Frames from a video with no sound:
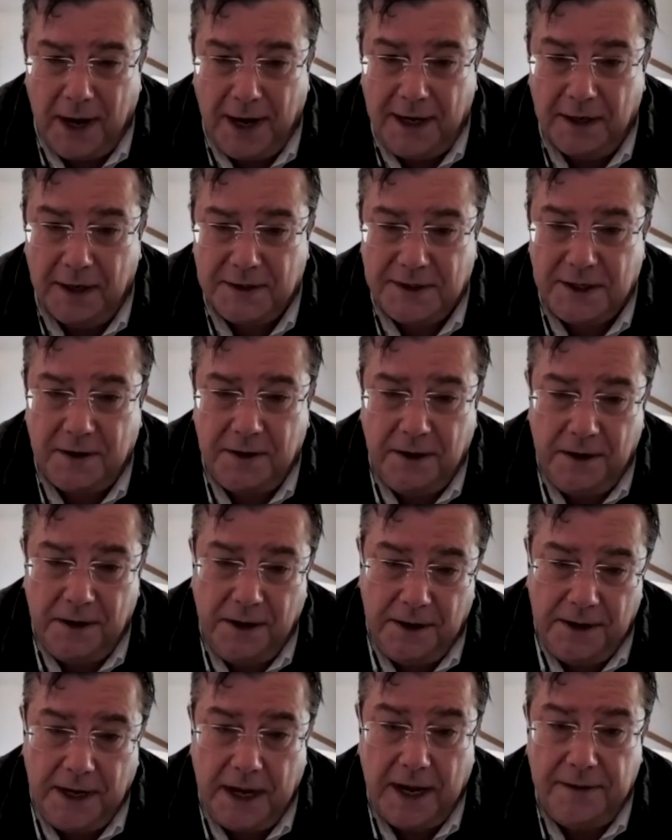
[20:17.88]
on the bottom
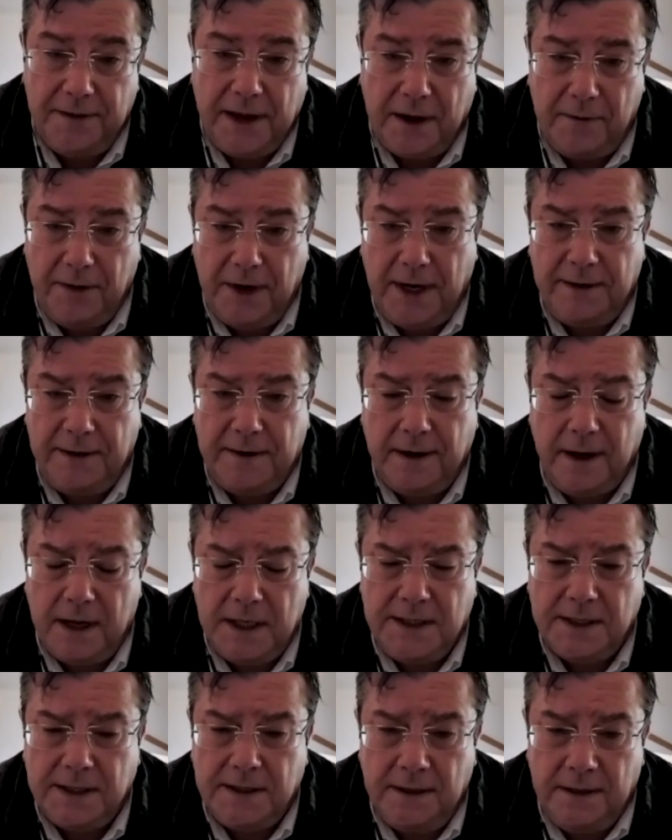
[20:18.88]
liner. So
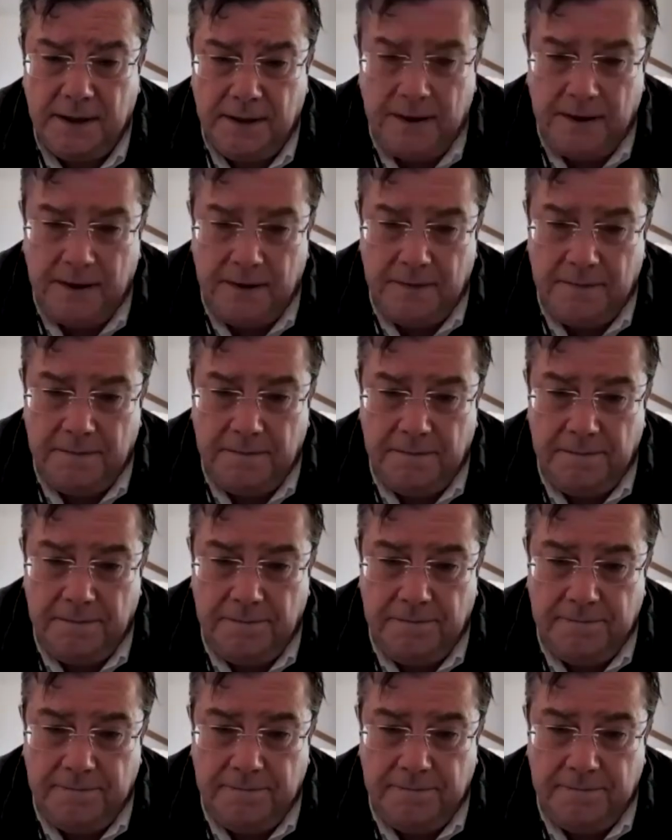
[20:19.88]
yeah, they're really delighted.